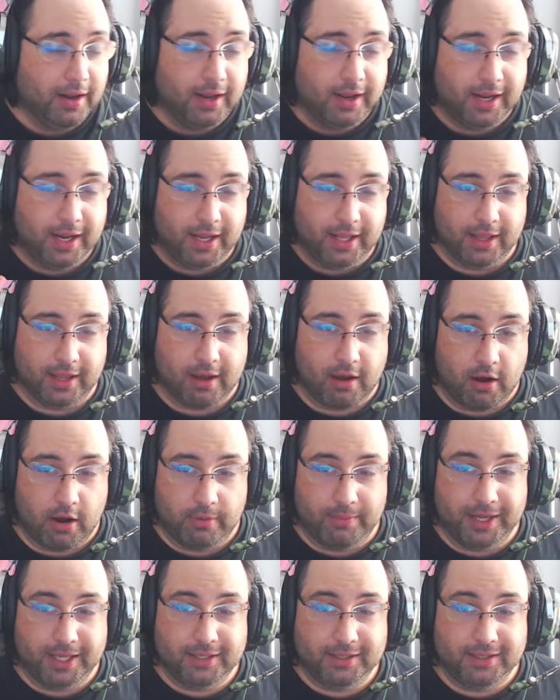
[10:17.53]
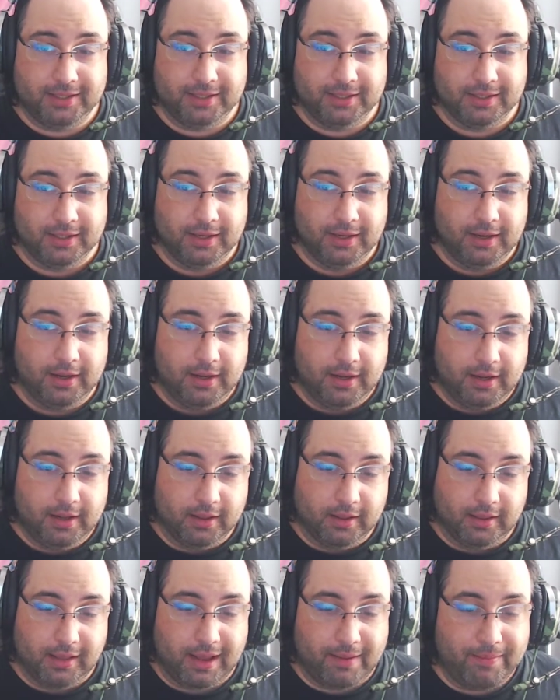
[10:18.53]
in the comments.
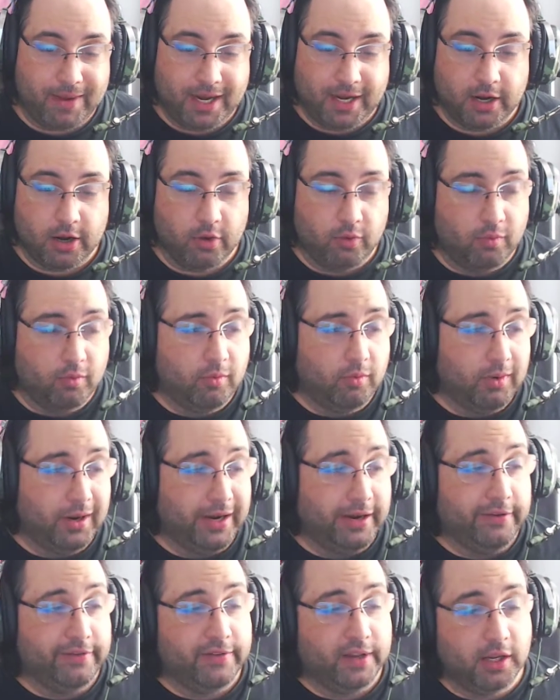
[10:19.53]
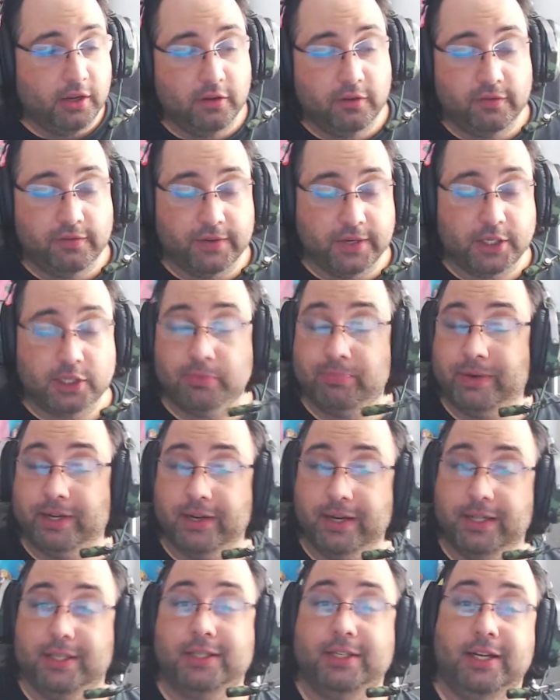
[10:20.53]
Let me know if you've
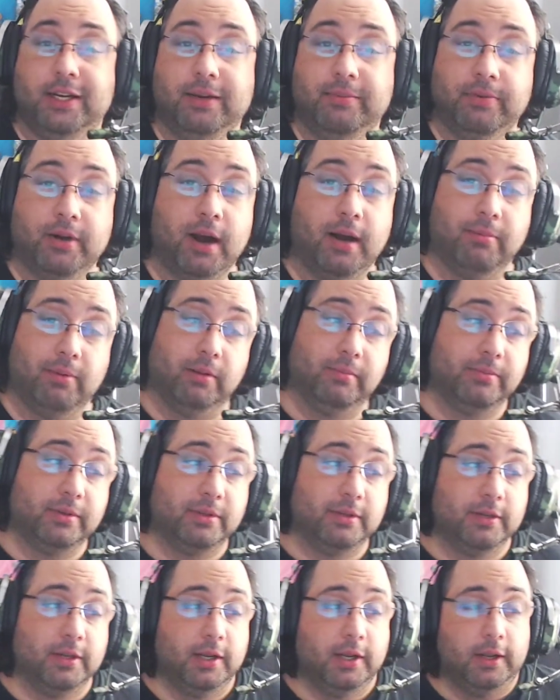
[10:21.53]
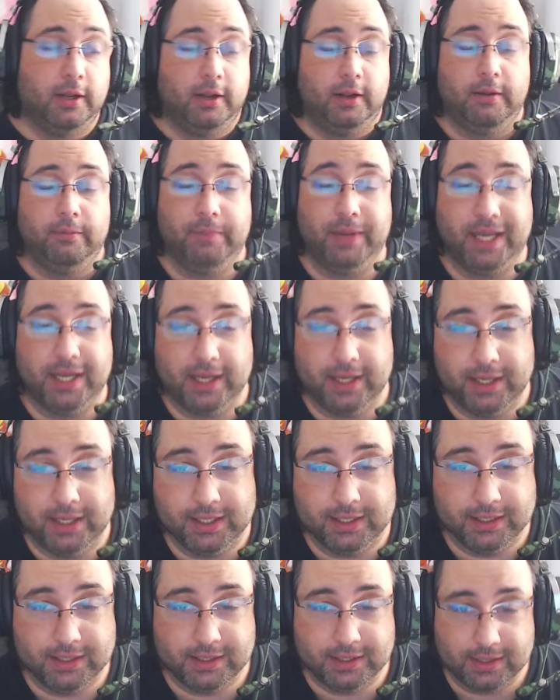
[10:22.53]
experienced any problems.
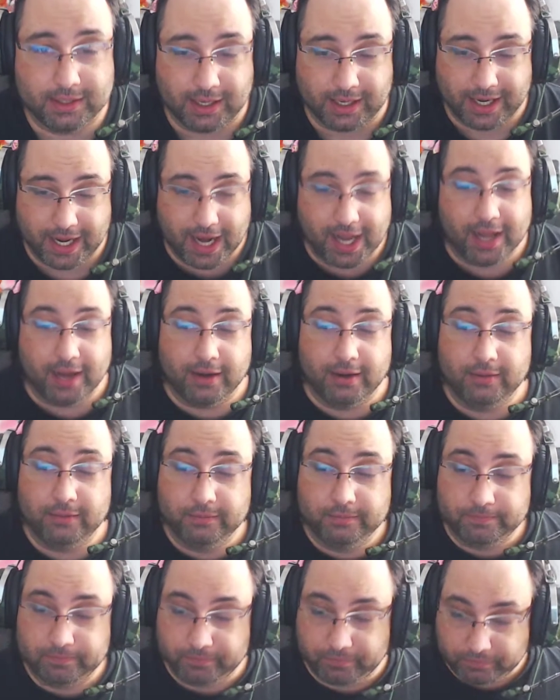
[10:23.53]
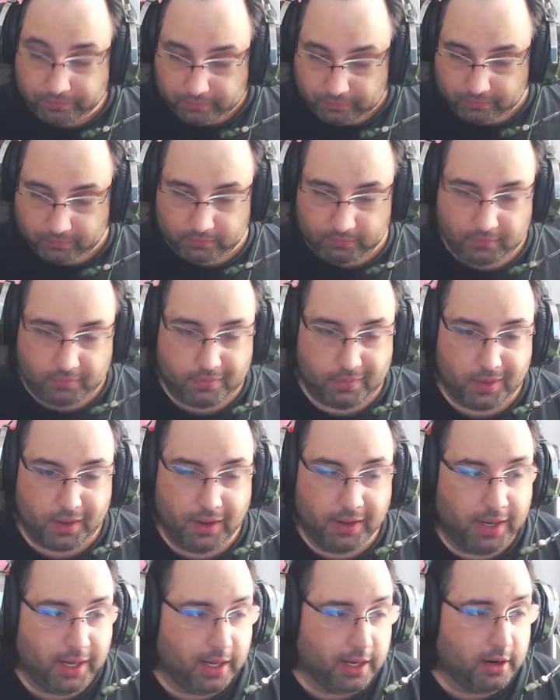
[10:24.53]
Because, again,
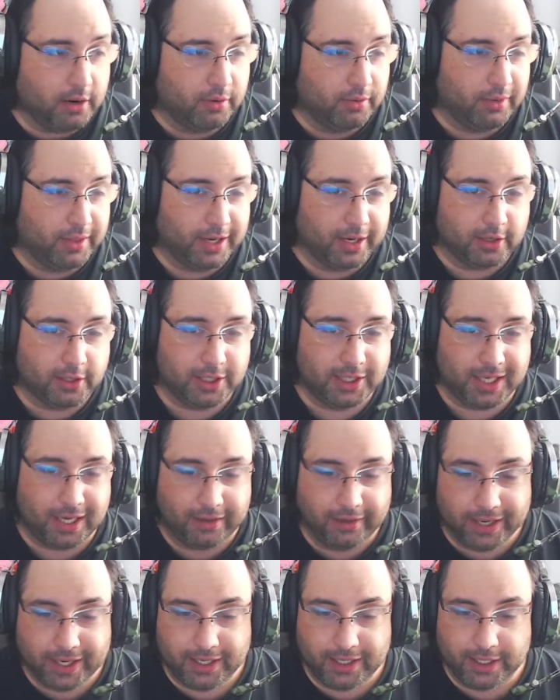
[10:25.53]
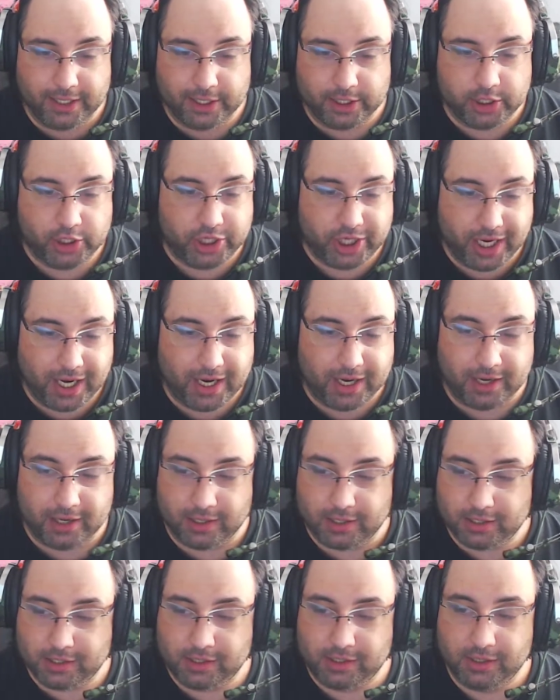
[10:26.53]
you know, they're selling these
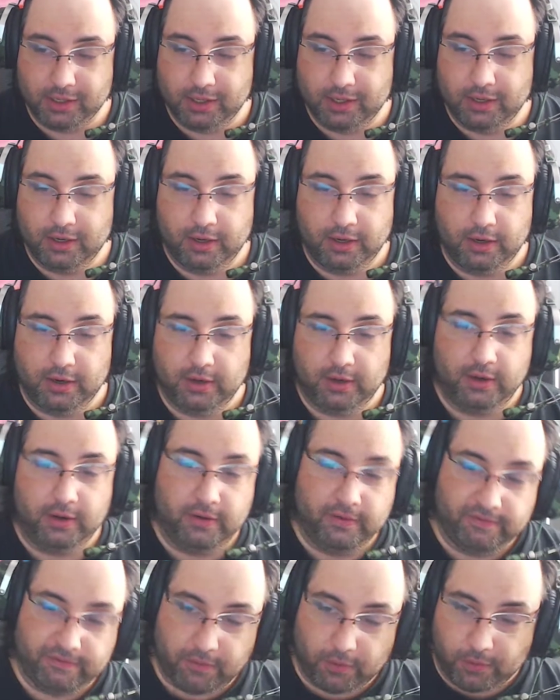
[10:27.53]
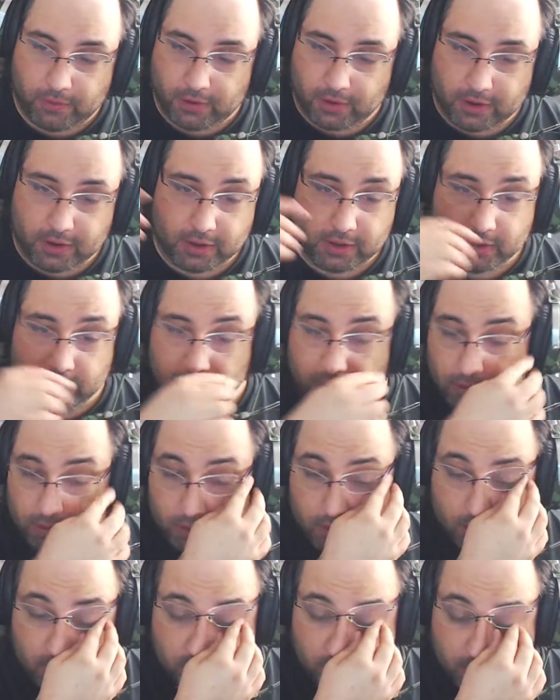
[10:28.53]
chairs for,
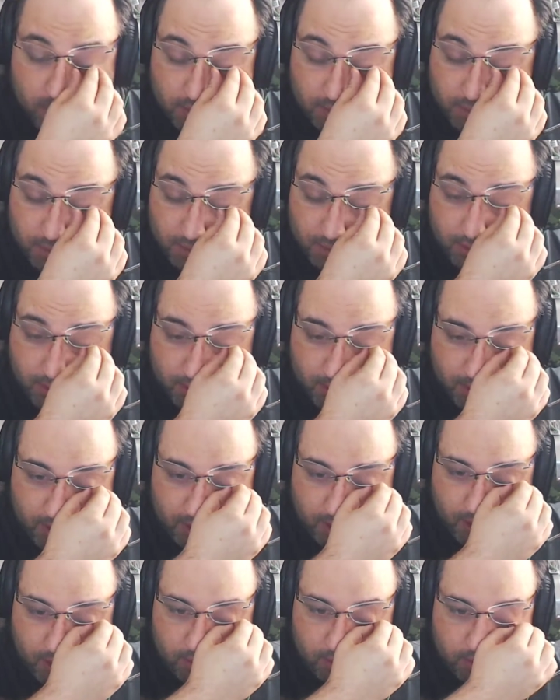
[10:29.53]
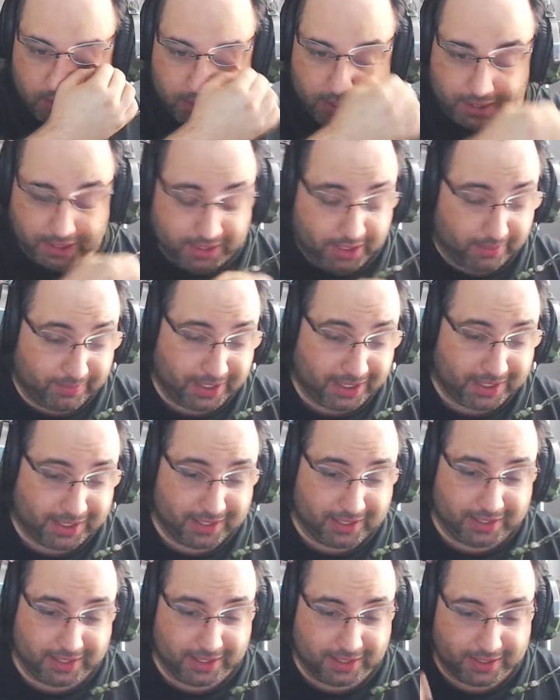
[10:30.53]
you know, in some
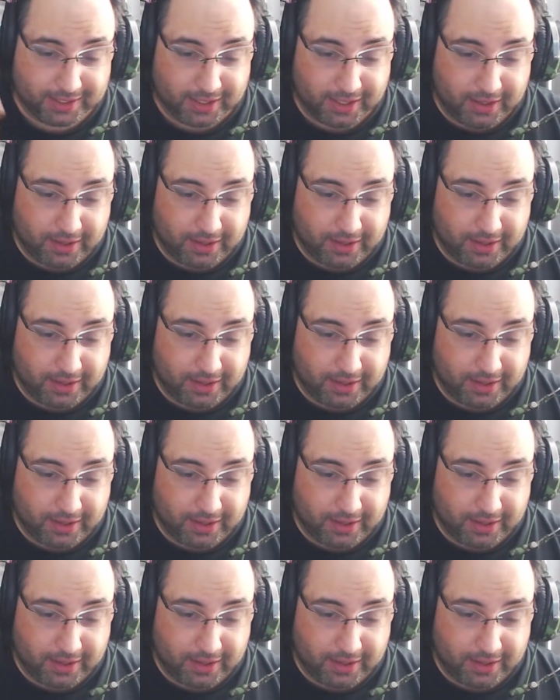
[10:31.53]
instances,